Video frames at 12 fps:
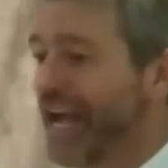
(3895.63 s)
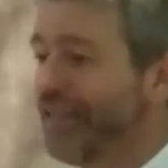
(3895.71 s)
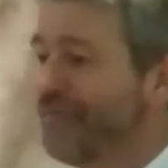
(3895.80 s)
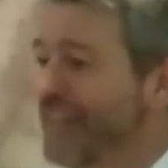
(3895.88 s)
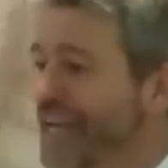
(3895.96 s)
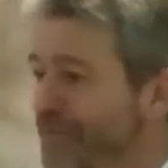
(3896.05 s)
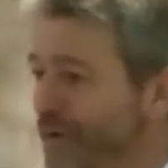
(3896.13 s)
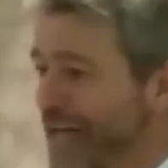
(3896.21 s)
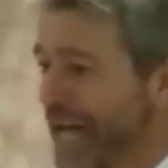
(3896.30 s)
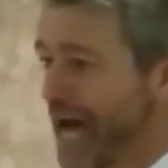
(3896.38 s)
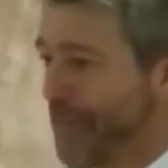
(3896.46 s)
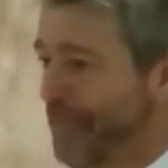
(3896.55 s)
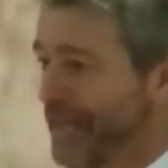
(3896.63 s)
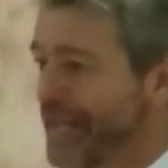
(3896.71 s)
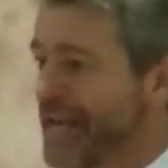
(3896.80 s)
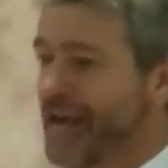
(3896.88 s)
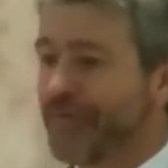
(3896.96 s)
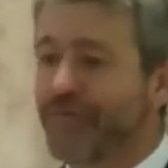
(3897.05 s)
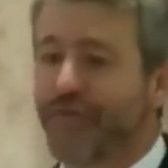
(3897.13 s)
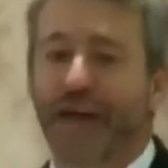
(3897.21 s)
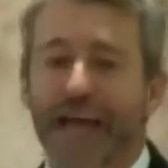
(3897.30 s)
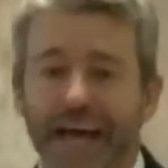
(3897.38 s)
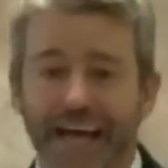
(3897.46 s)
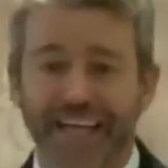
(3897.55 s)
And then what happened?
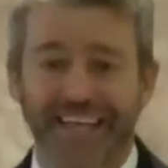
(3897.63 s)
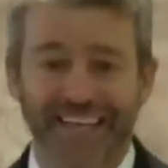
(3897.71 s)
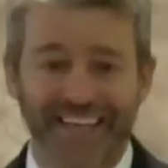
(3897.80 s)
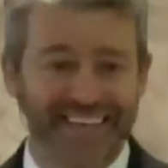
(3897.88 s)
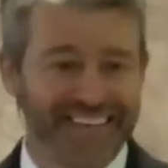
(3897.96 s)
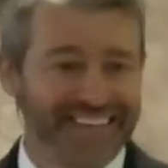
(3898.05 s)
Then